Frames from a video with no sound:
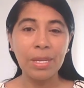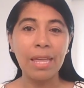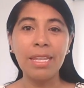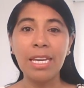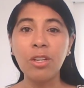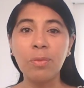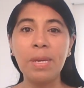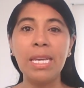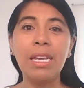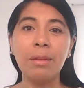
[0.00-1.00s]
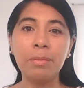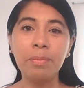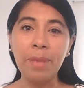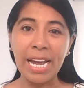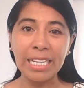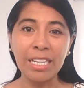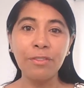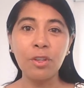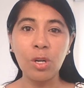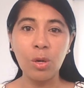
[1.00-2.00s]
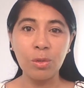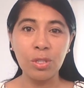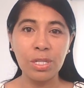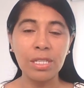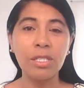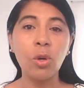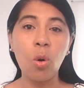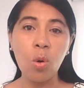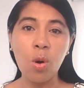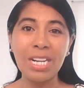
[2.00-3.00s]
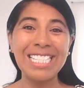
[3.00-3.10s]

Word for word: They could be bank foreclosures or